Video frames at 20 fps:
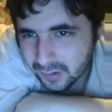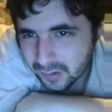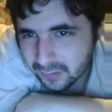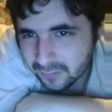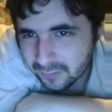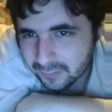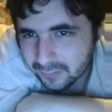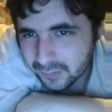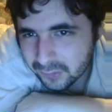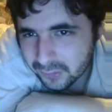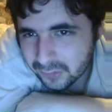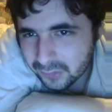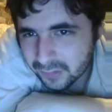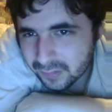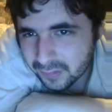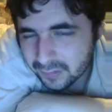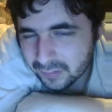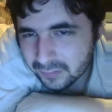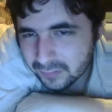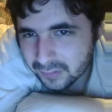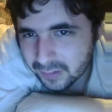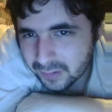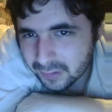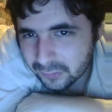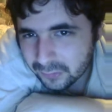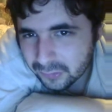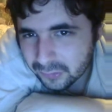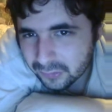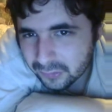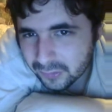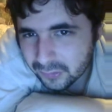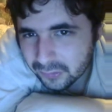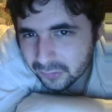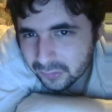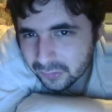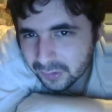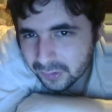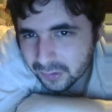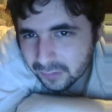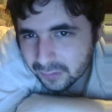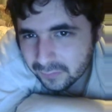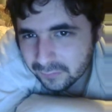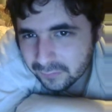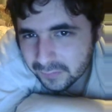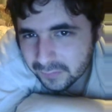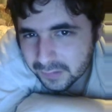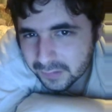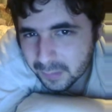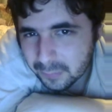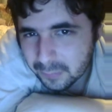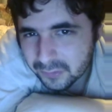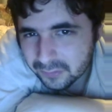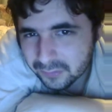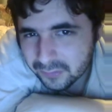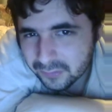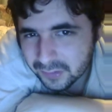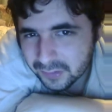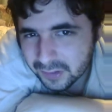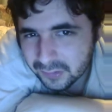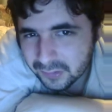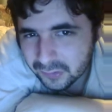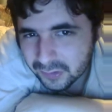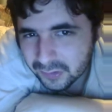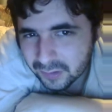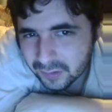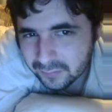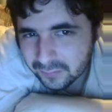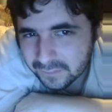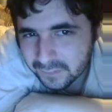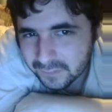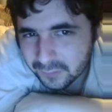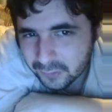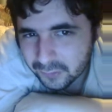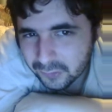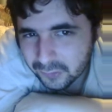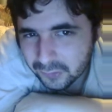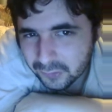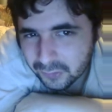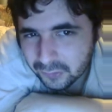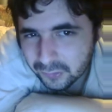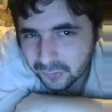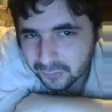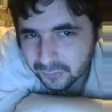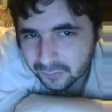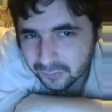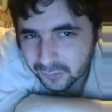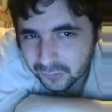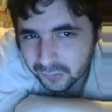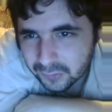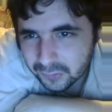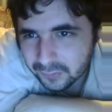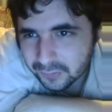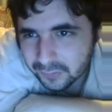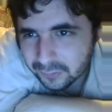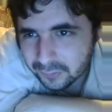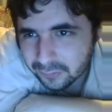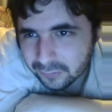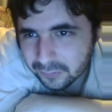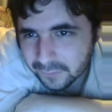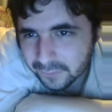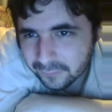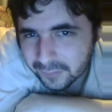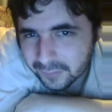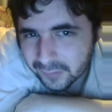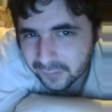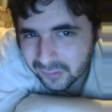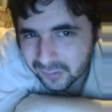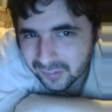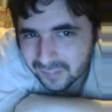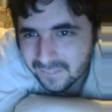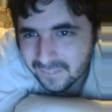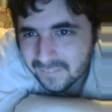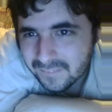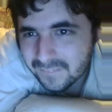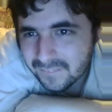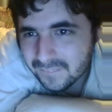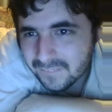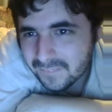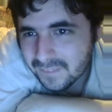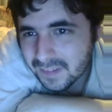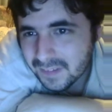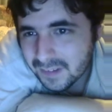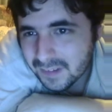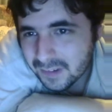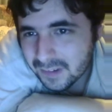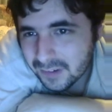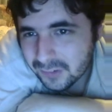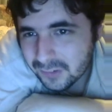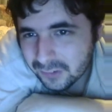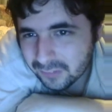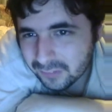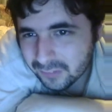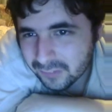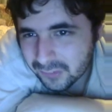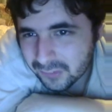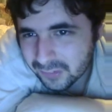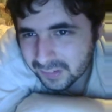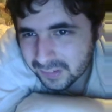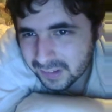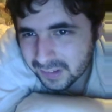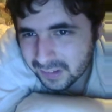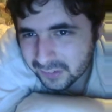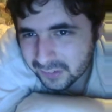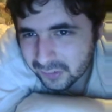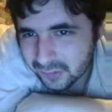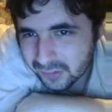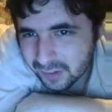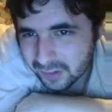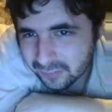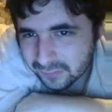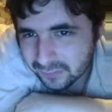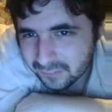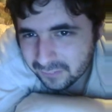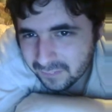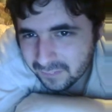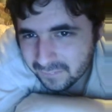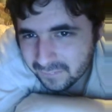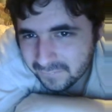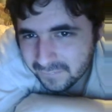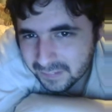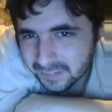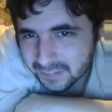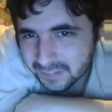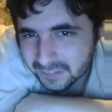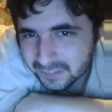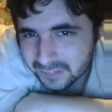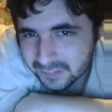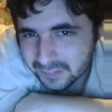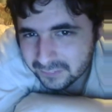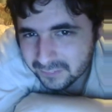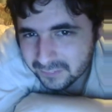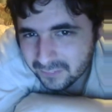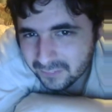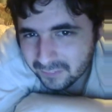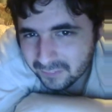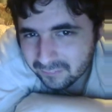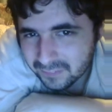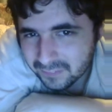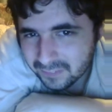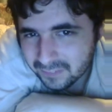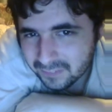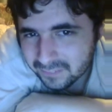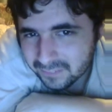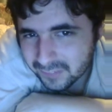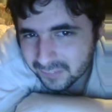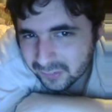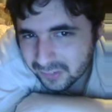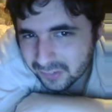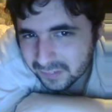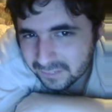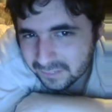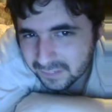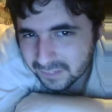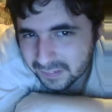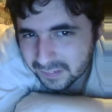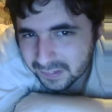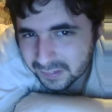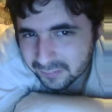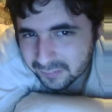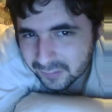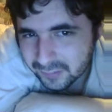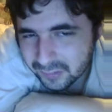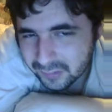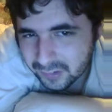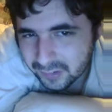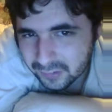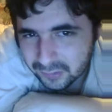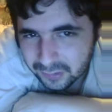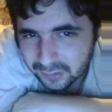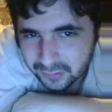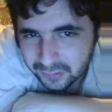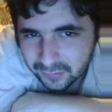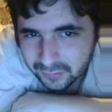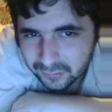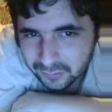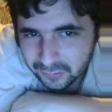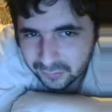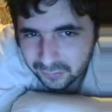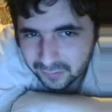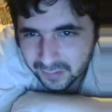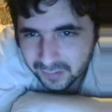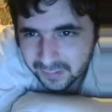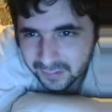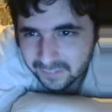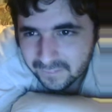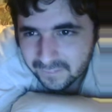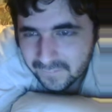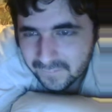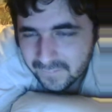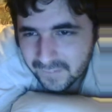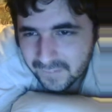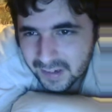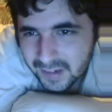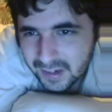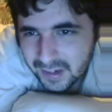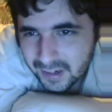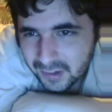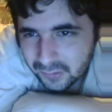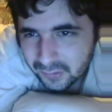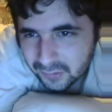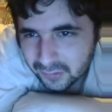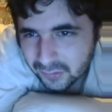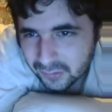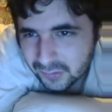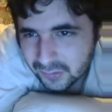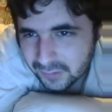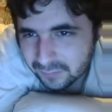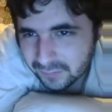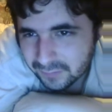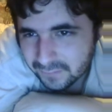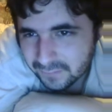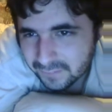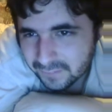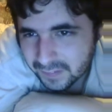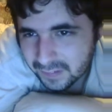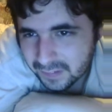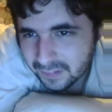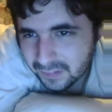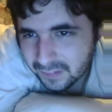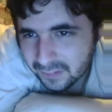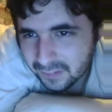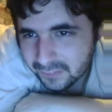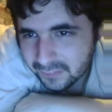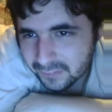had already sounded out Celestia over cups of tea, discovering that her sister was aloof with reason. She was a goddess, after all. A young unicorn would hardly take that kind of attention in stride. Celestia feared that